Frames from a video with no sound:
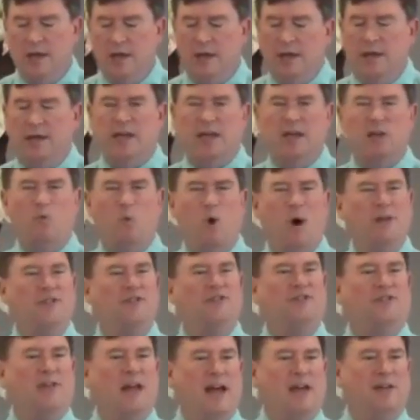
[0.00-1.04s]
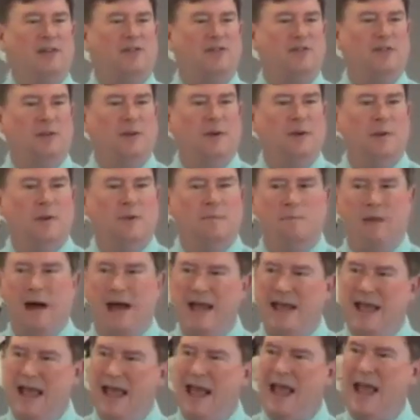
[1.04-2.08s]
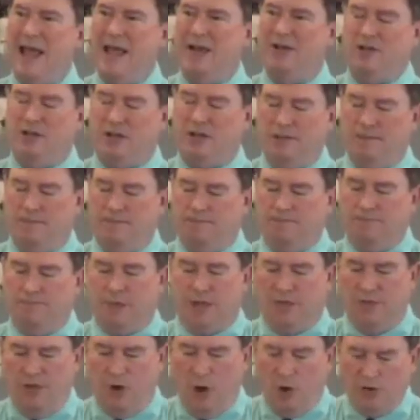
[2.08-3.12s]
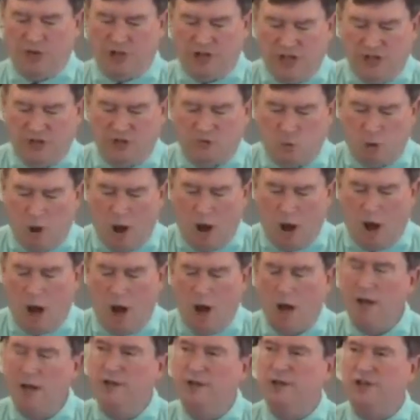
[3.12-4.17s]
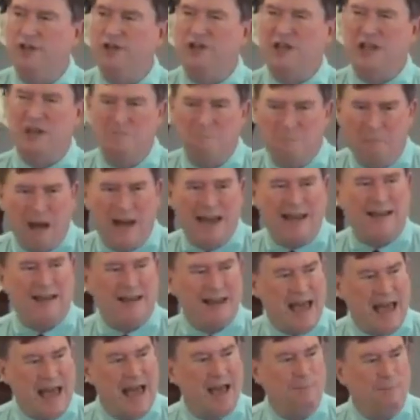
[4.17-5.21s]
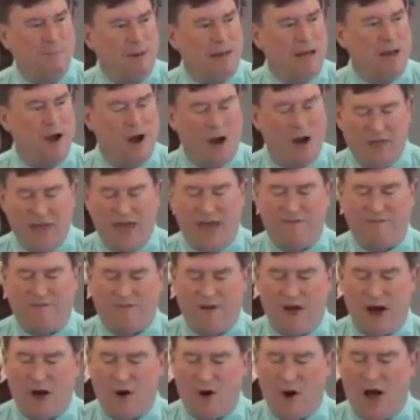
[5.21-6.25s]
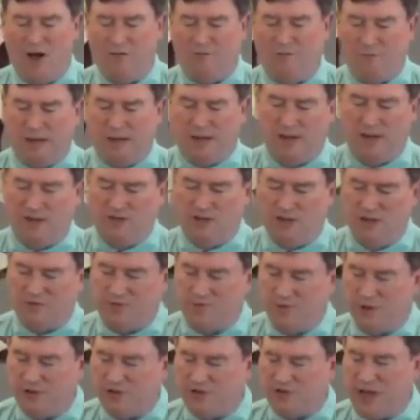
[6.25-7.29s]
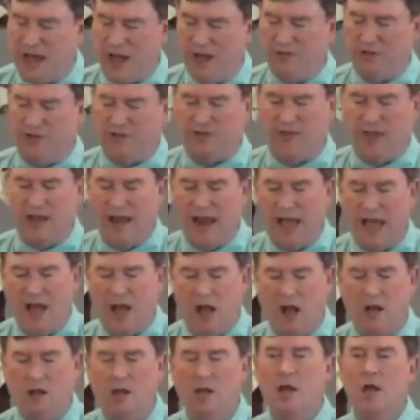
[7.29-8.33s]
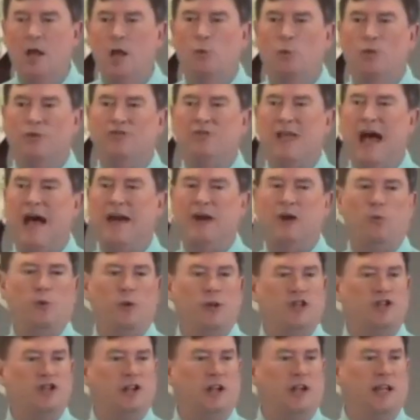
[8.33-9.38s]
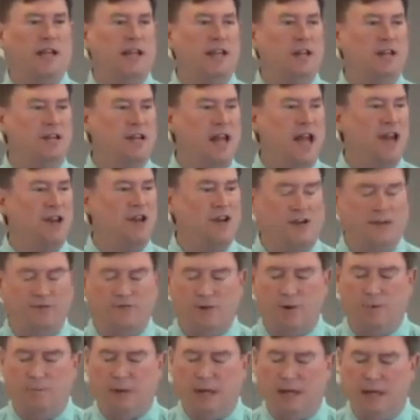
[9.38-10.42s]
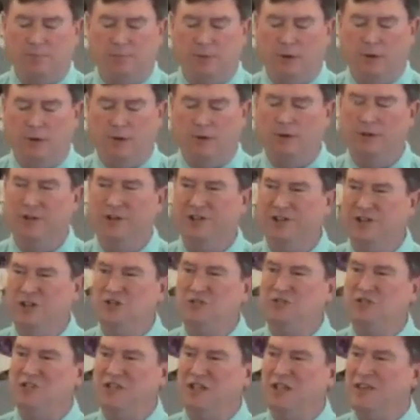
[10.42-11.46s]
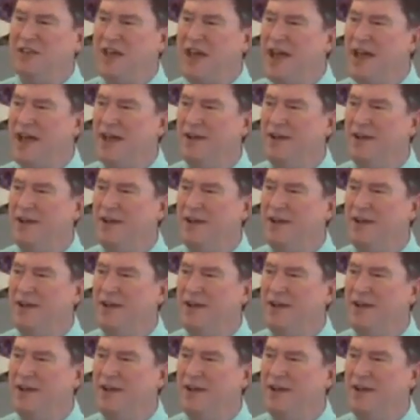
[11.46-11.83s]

in one sense, my aunt though she's wrong, she might not be all that far off because this verse tells us that hell was not originally intended for people. Do you see that?